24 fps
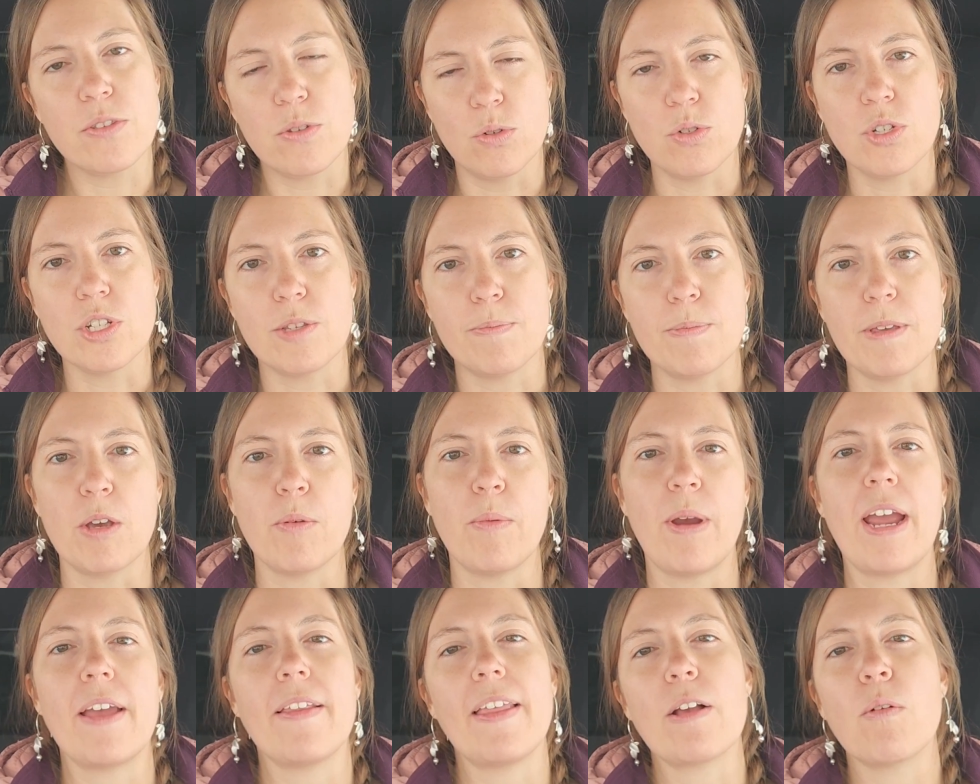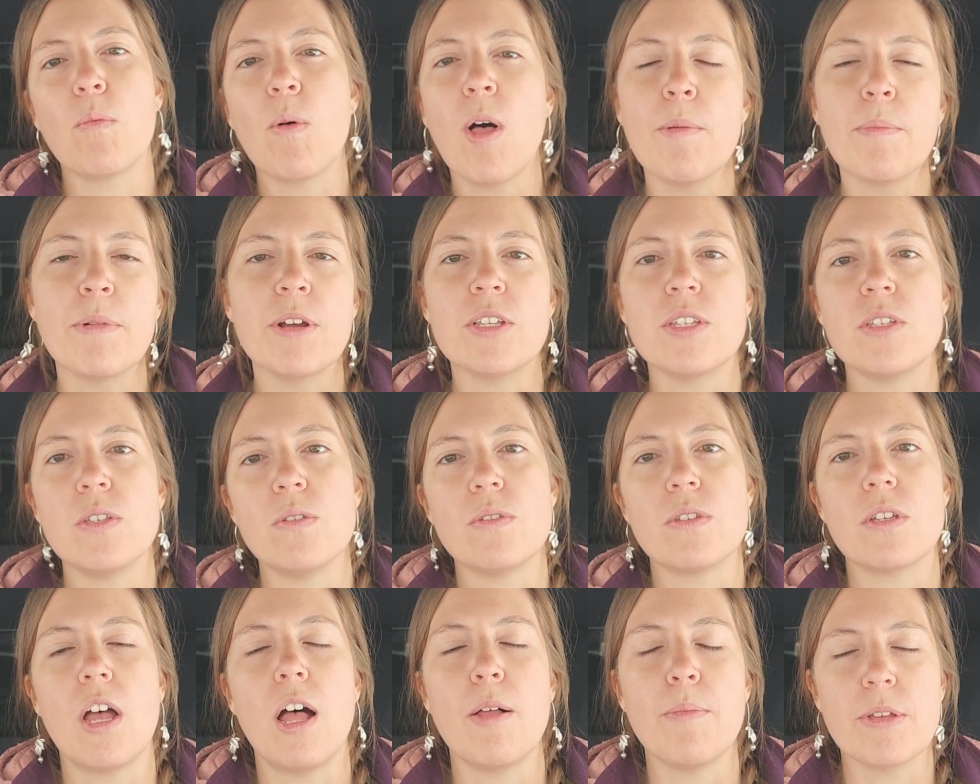So just be aware, like Walmart's
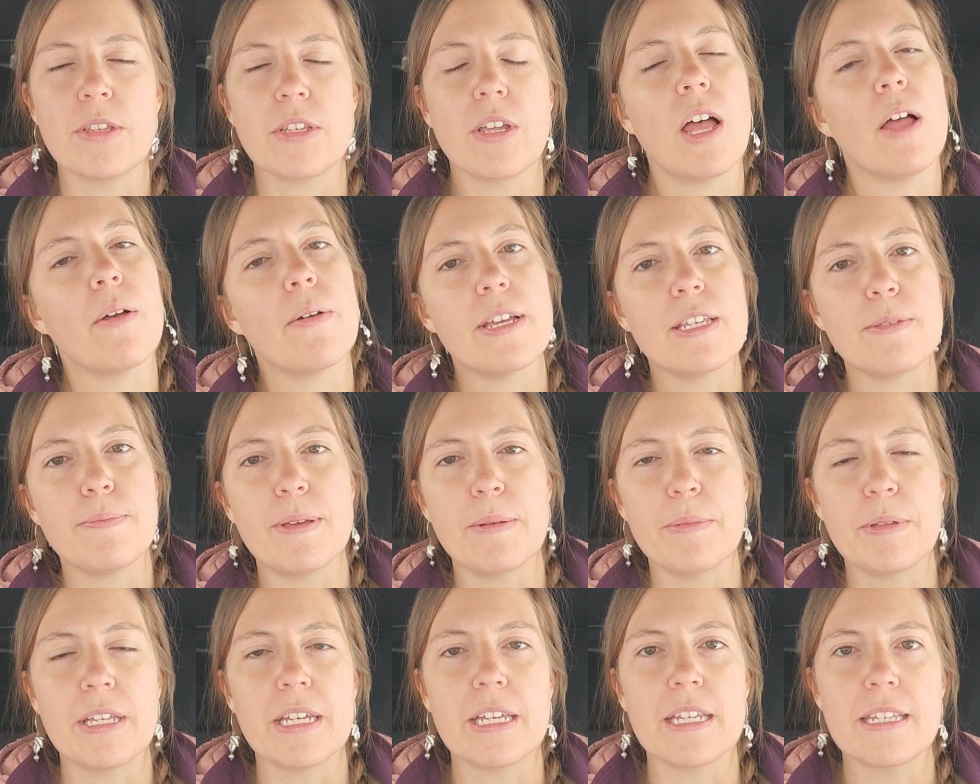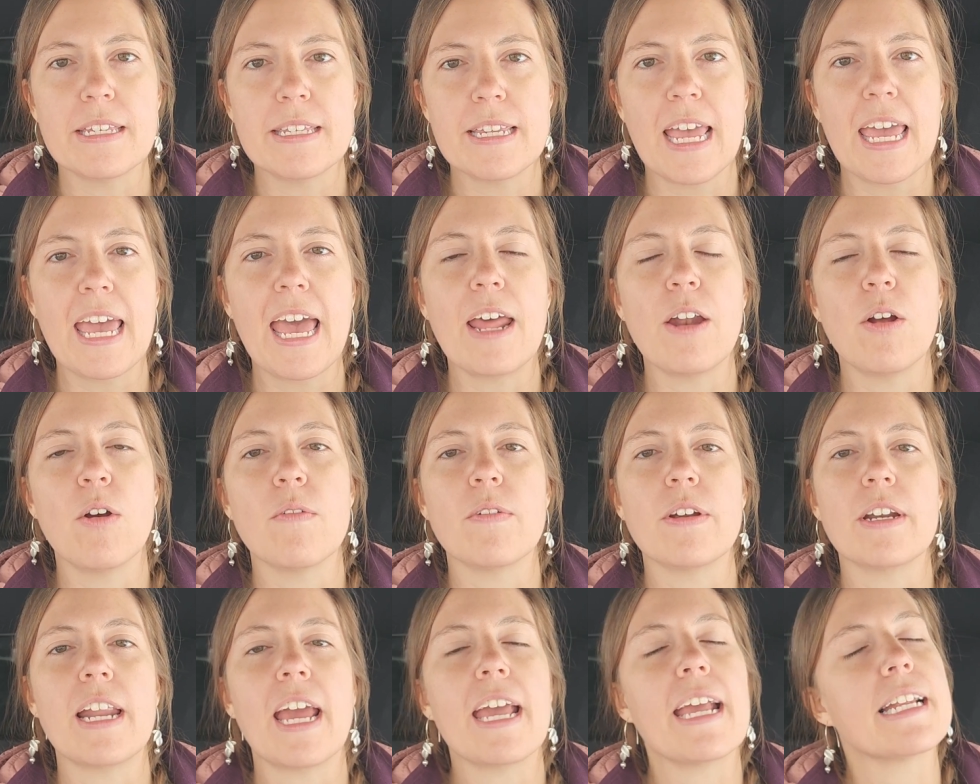used to almost always be able to stay at
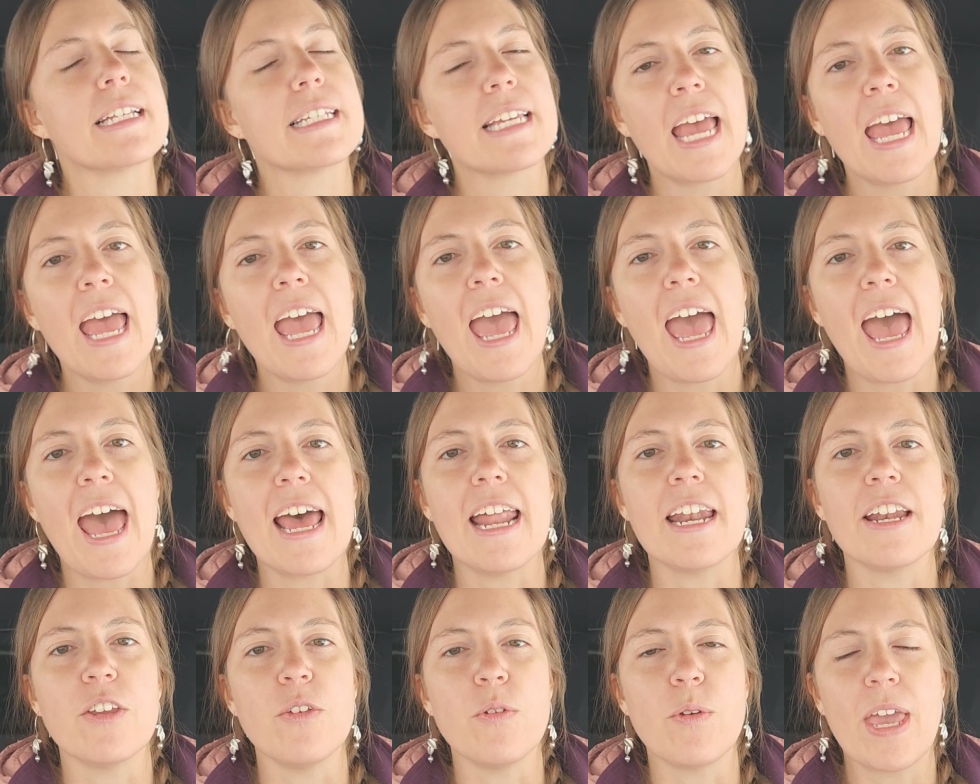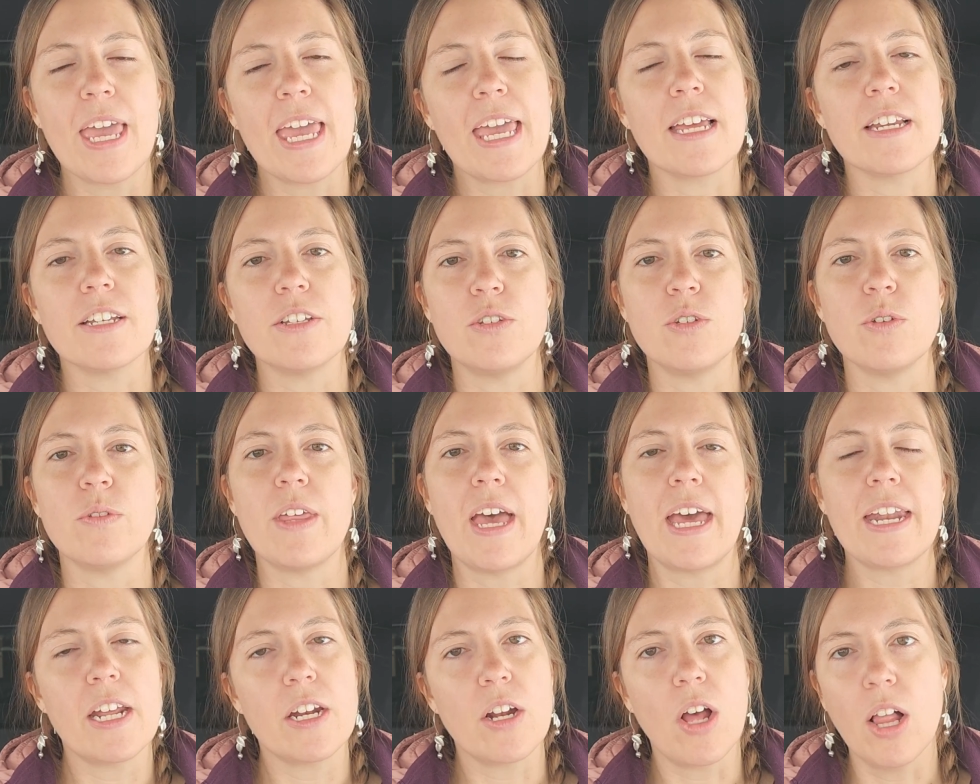overnight, and you can't do
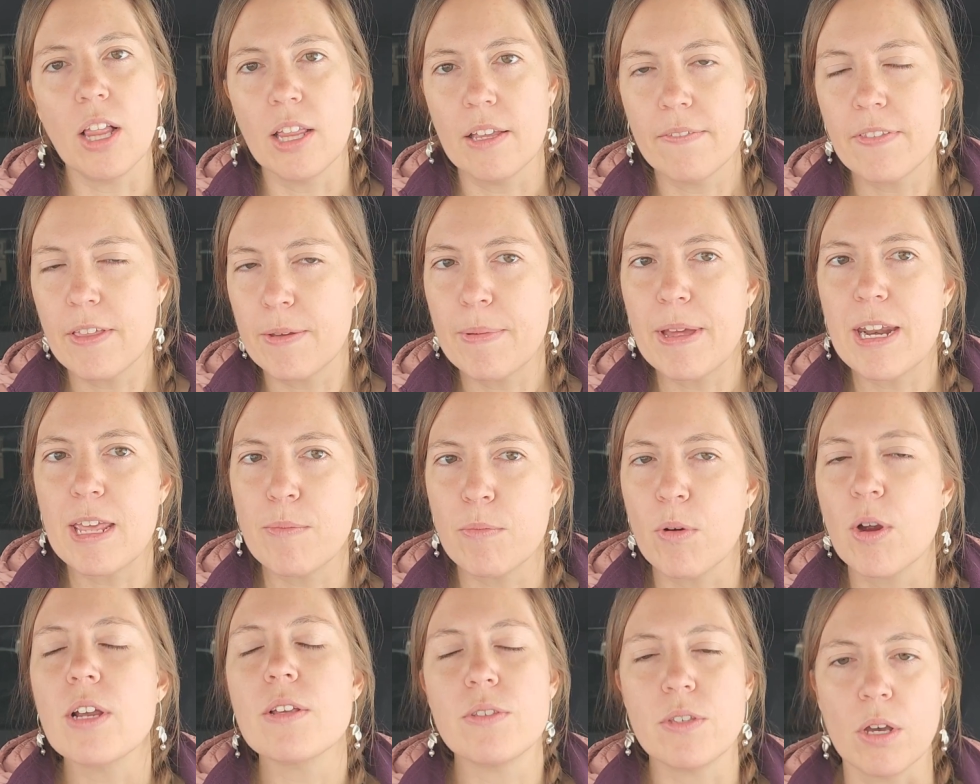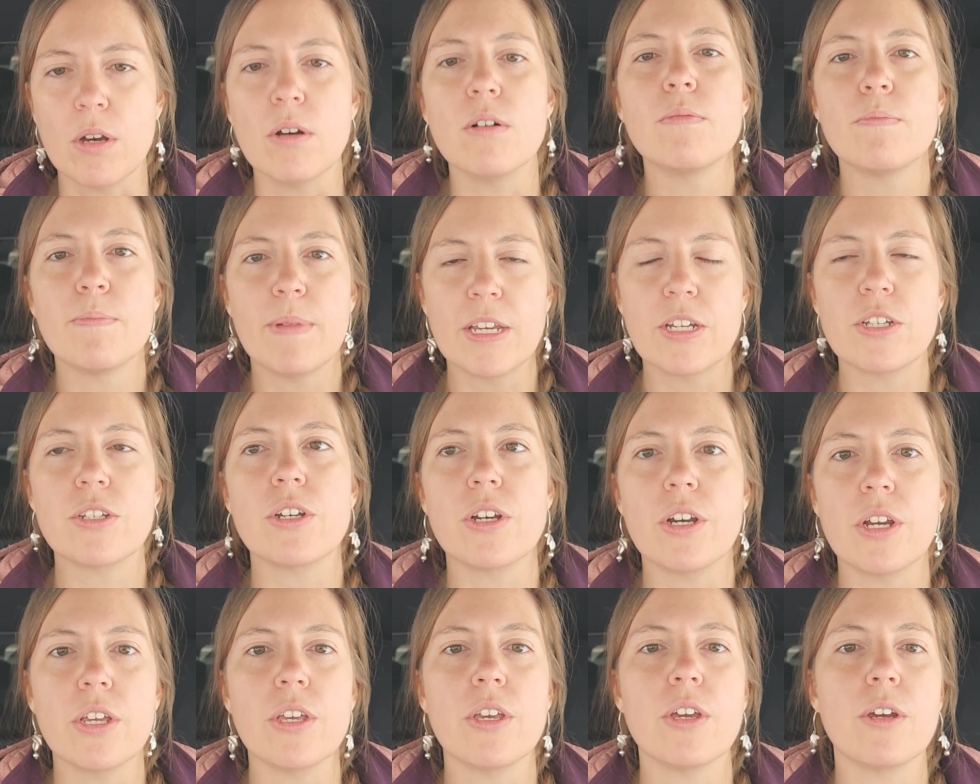that at all of them anymore. So make
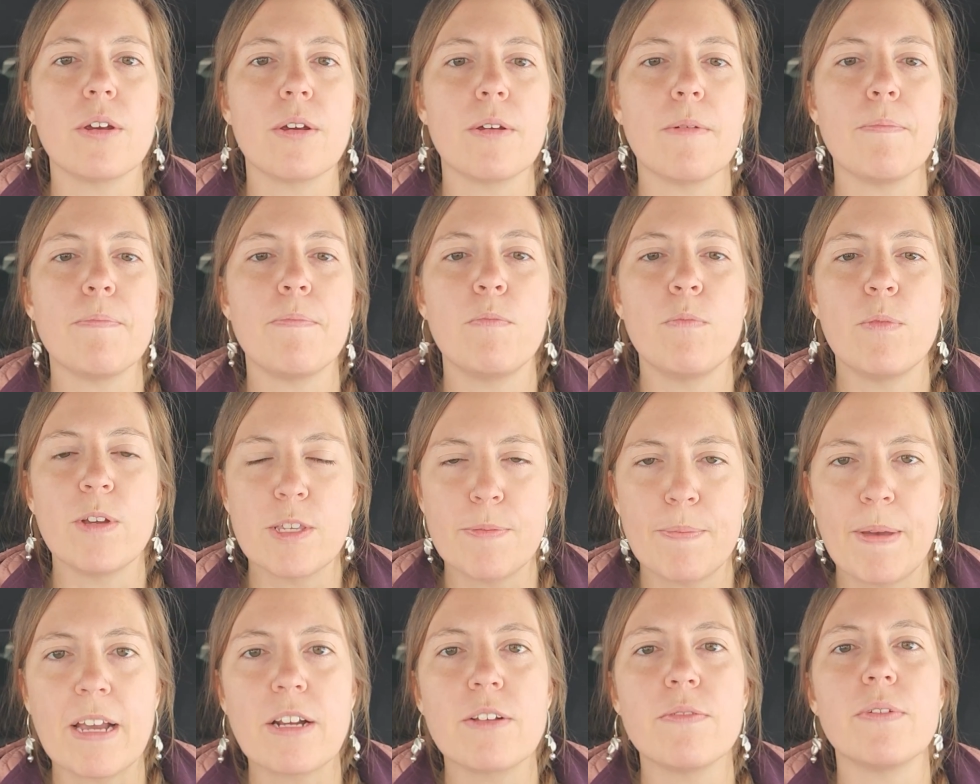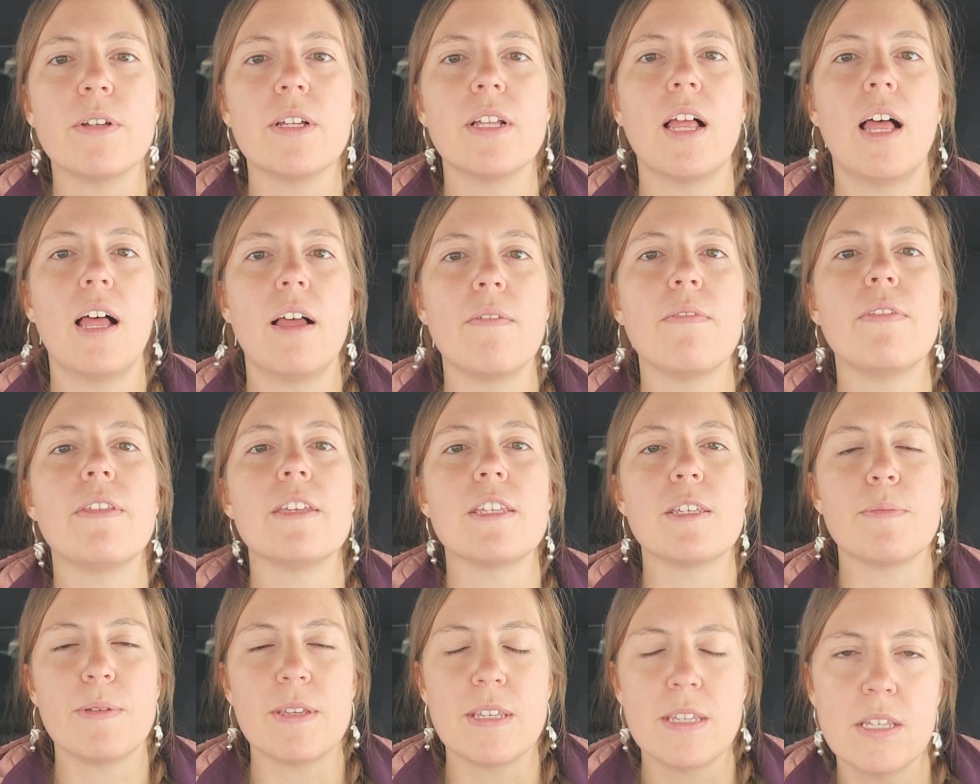sure you're respectful of the
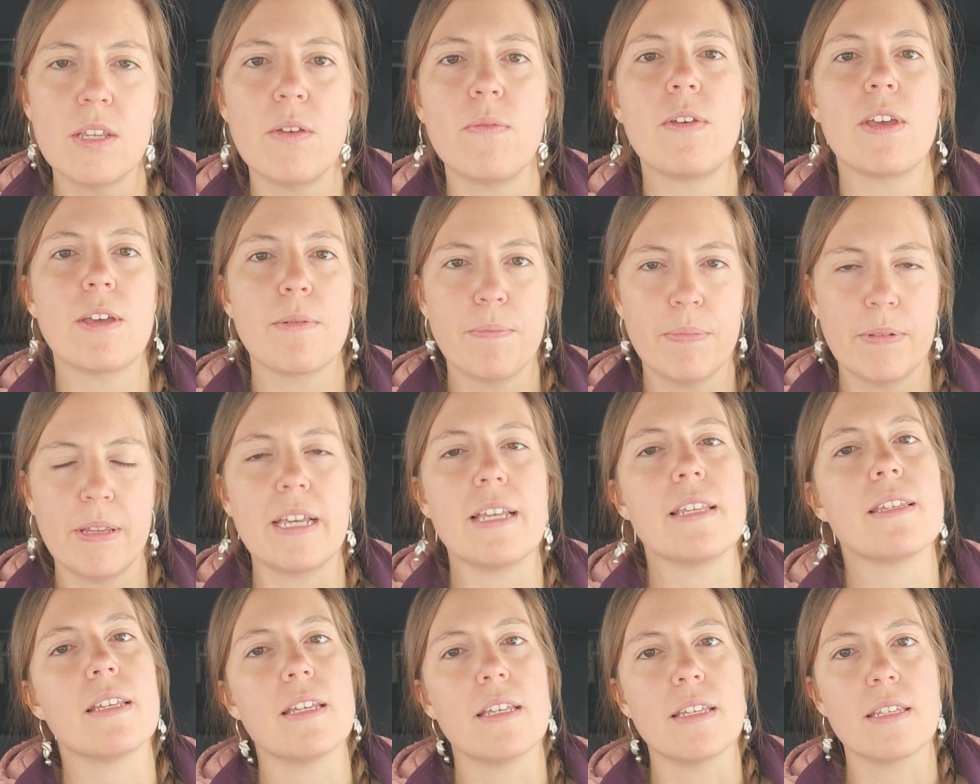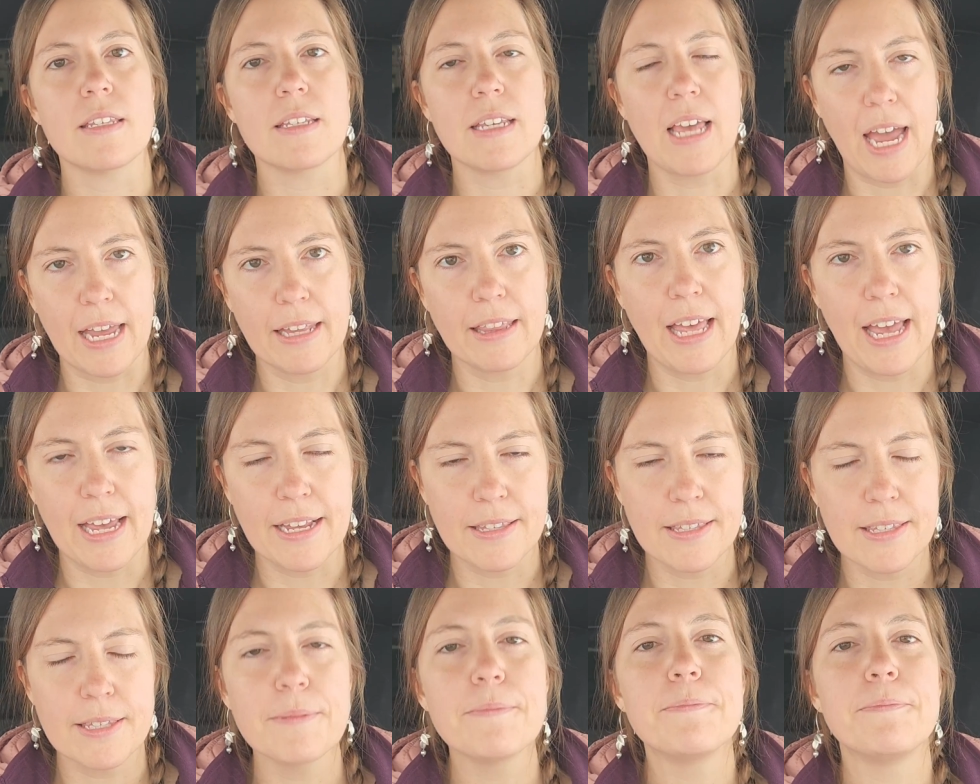specific places'
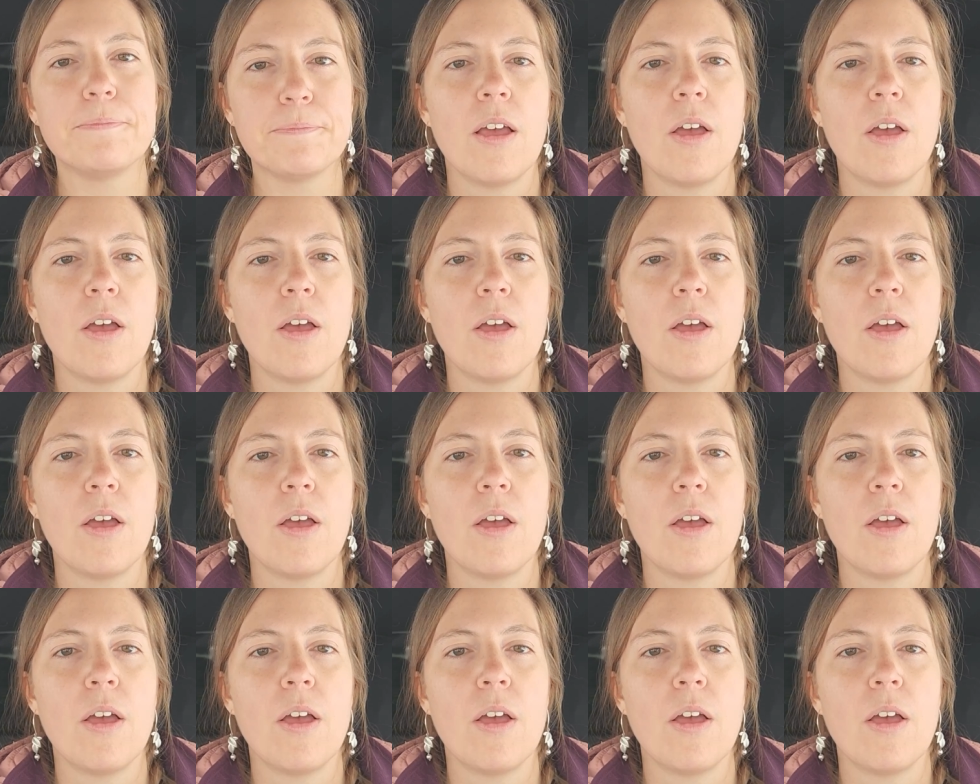guidelines.